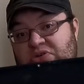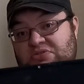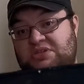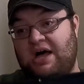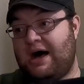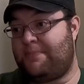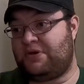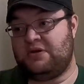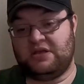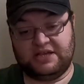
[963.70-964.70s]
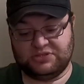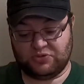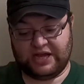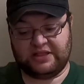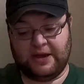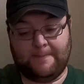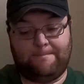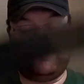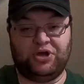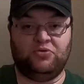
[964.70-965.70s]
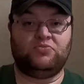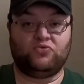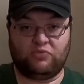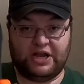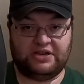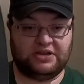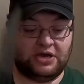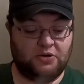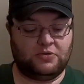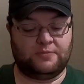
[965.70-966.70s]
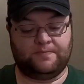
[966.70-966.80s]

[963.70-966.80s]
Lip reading: on top, it's right there, boom, ready to go.